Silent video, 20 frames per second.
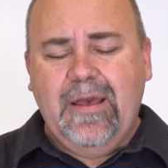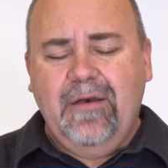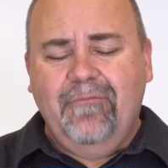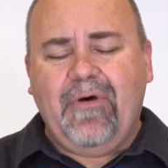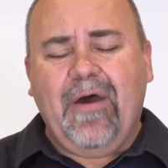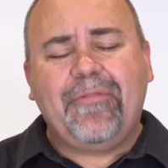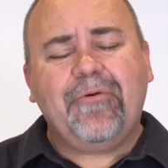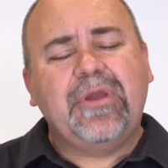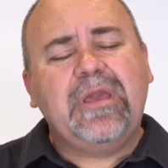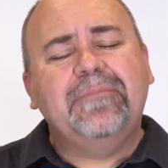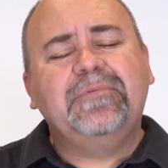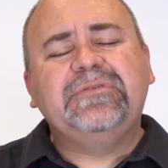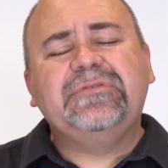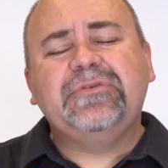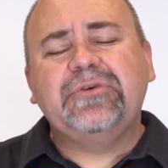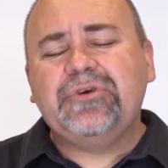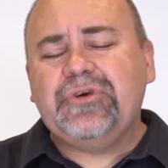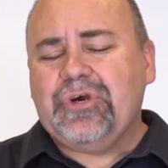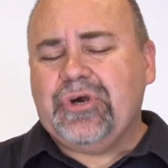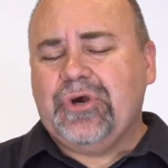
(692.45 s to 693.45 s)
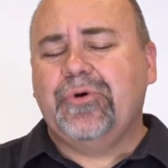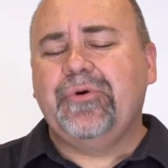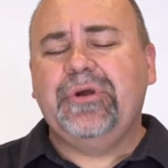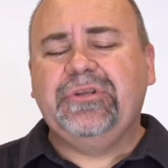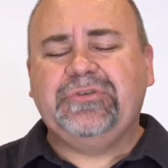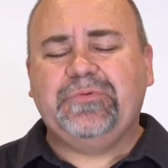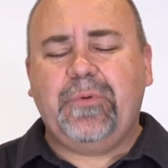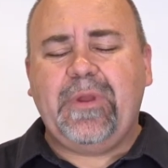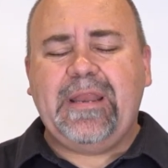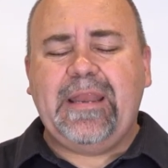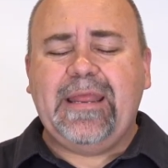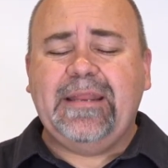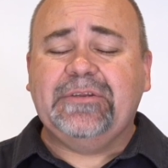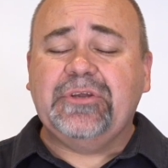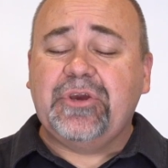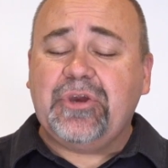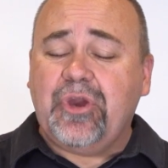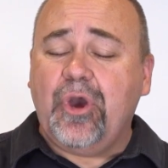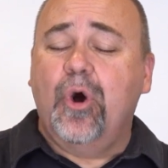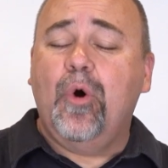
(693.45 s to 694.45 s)
Father, give us the courage we need
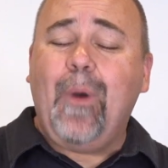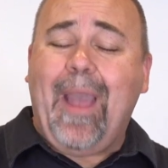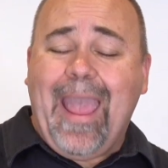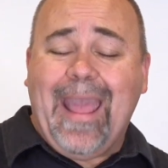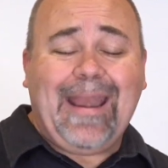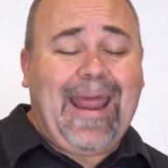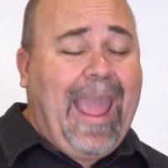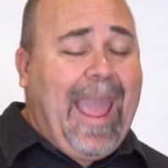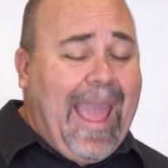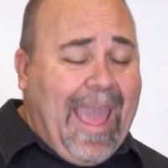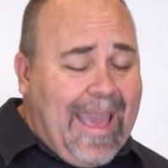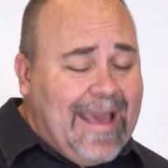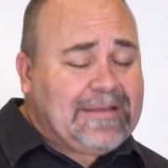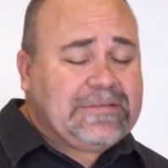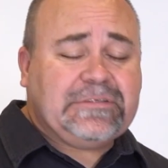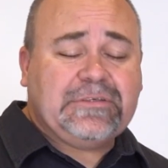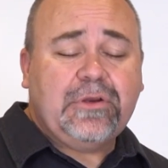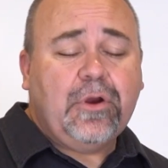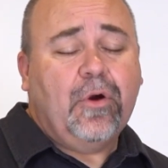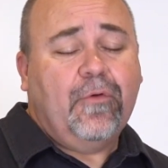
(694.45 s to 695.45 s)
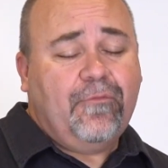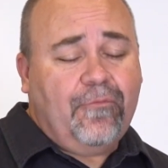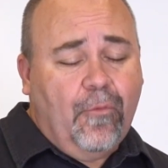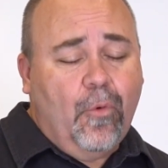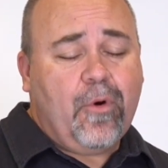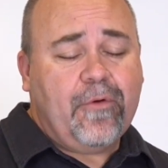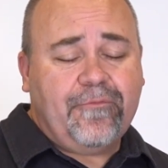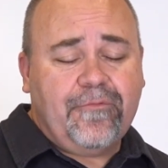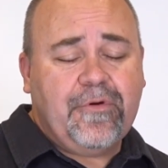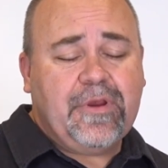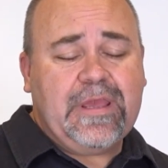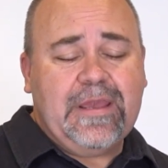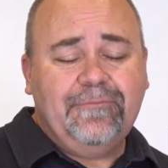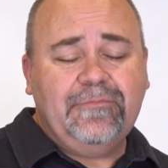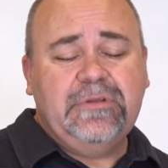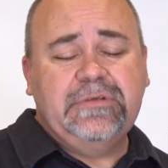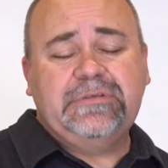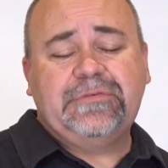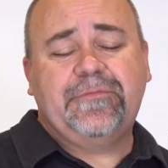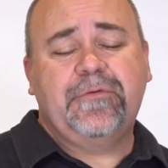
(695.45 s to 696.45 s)
to go and ask for
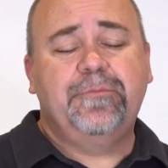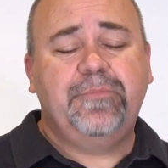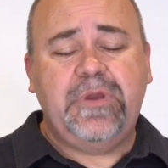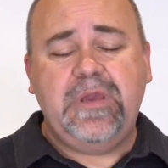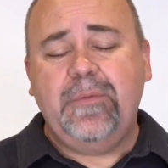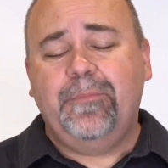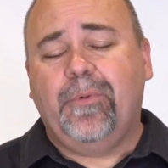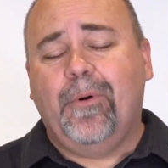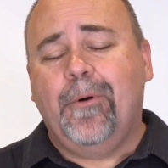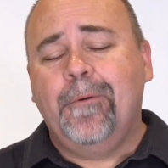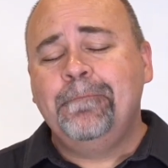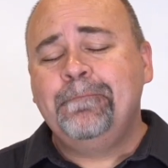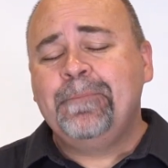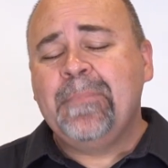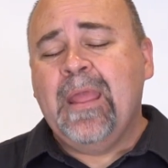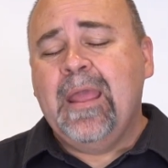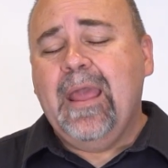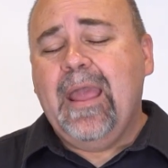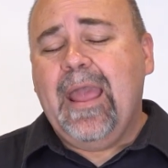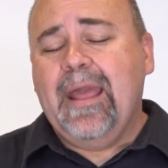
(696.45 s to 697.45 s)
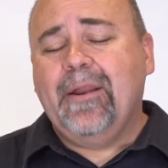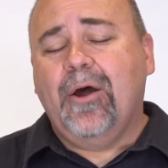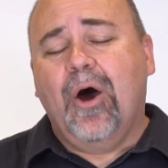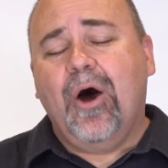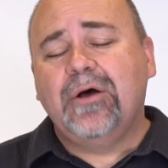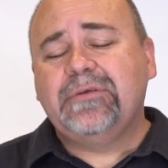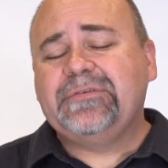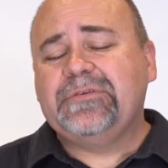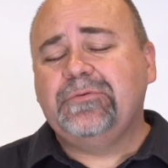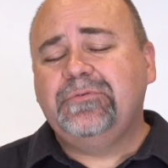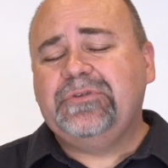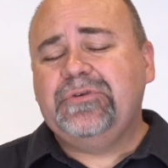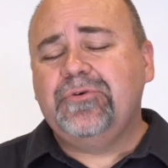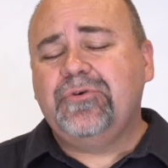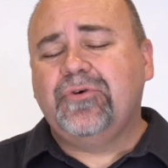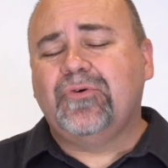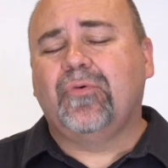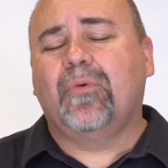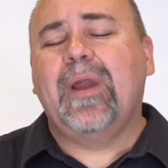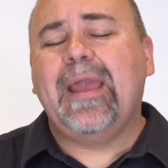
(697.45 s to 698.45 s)
forgiveness from people and also to
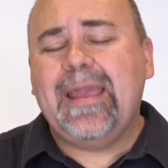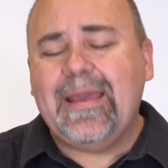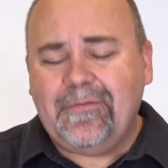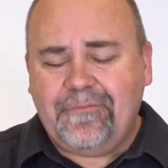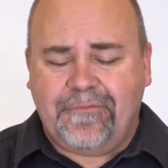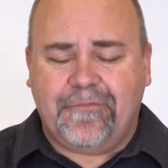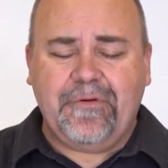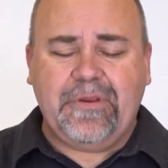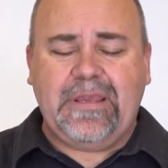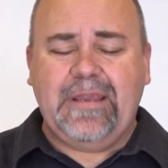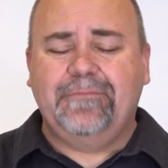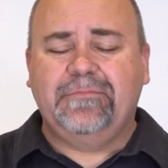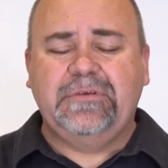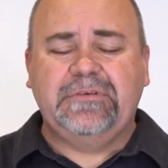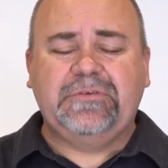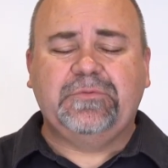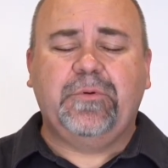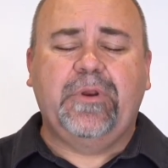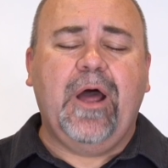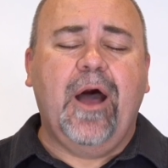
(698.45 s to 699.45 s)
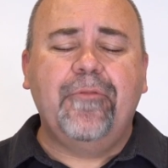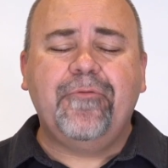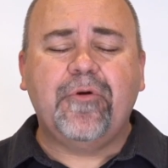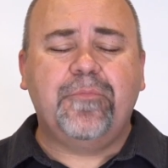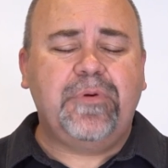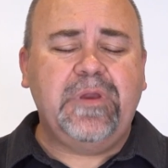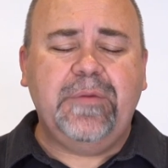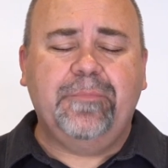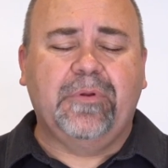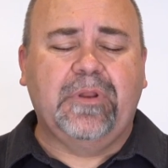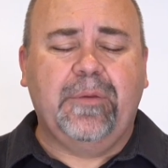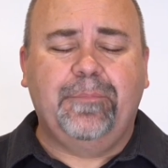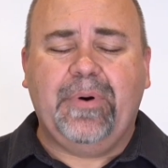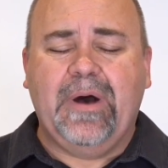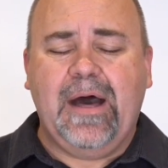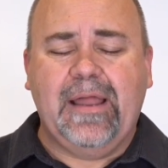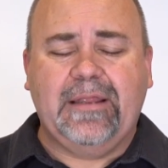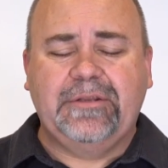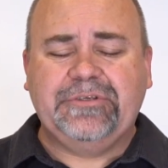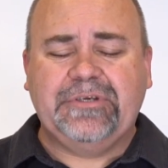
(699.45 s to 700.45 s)
grant forgiveness when other people
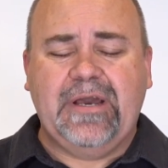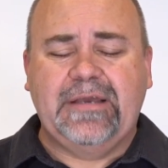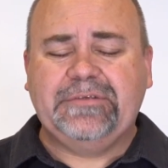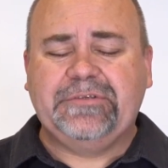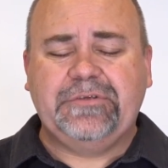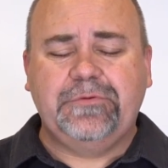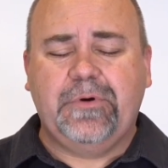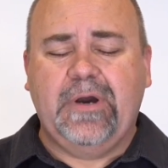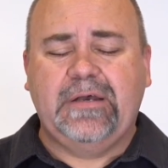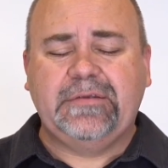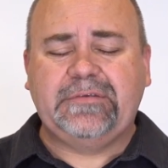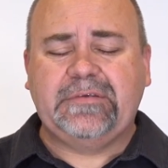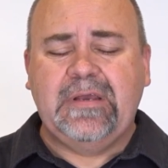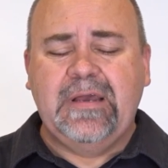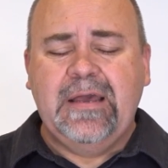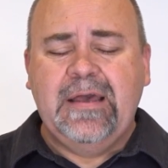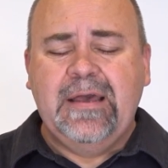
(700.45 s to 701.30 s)
apologize to us.